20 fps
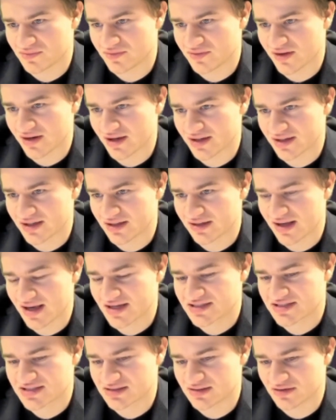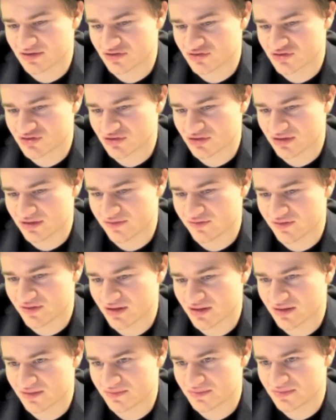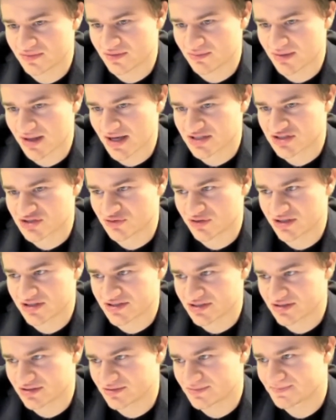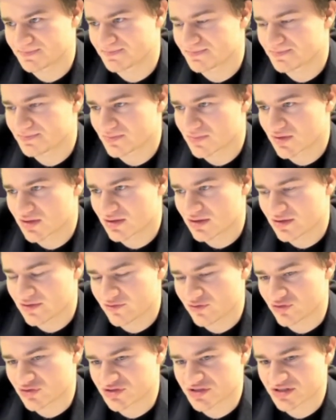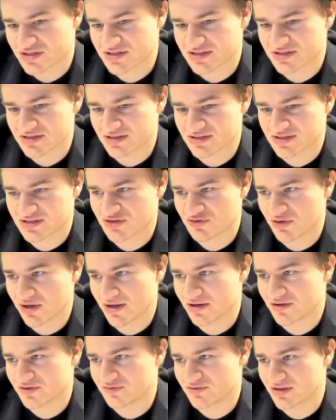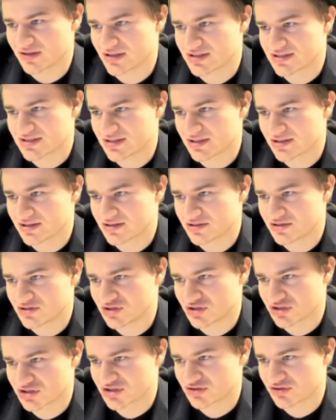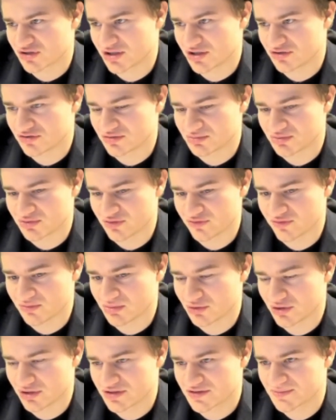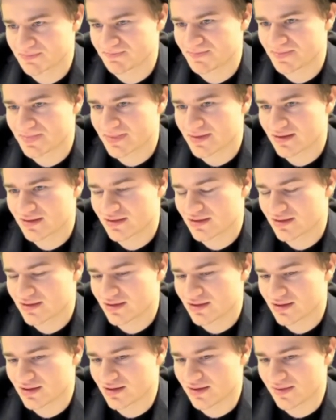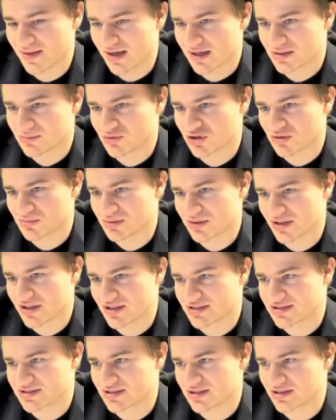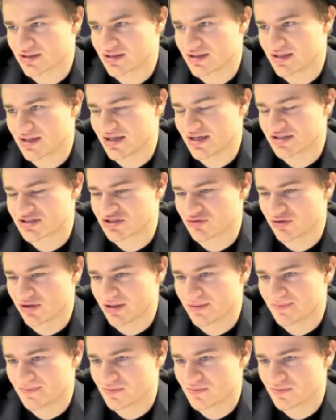I get excellent control of the black squares here. Of course, this is quite unrealistic, just trying to prove a point. Nakamura plays h3.